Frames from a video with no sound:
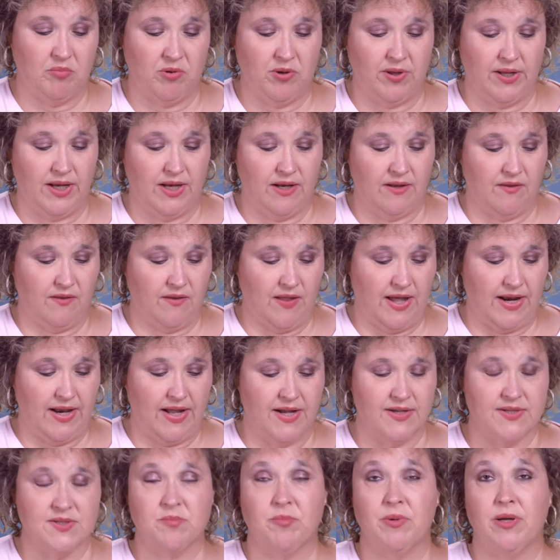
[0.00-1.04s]
plan that
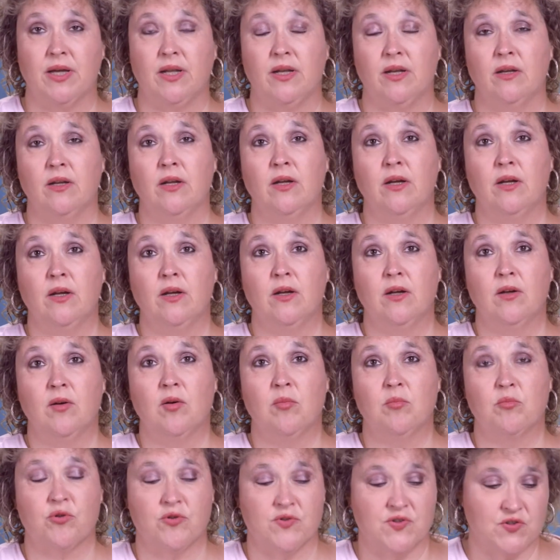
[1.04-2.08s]
has been
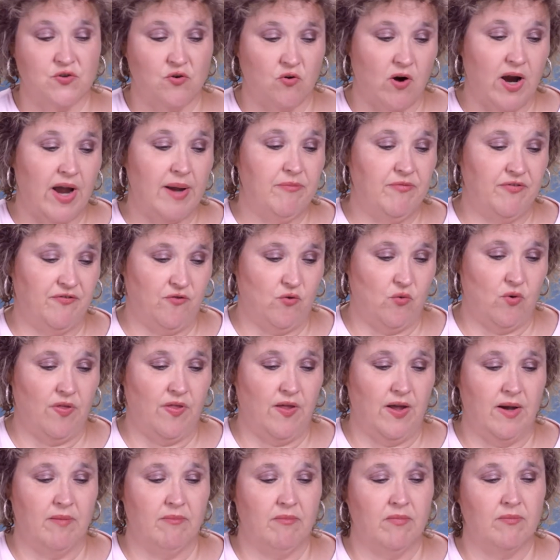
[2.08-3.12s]
prescribed for
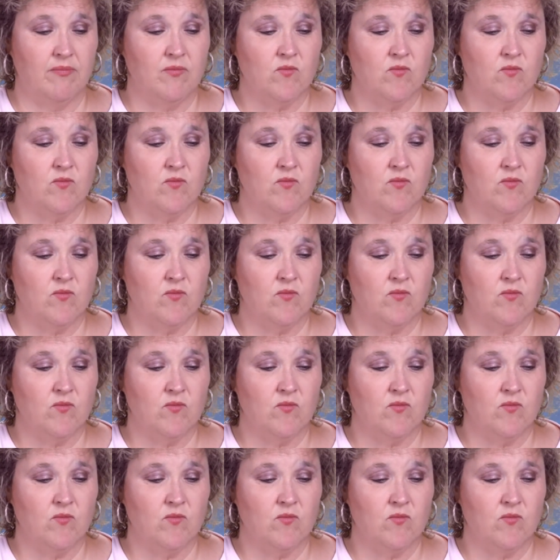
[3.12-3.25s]
them.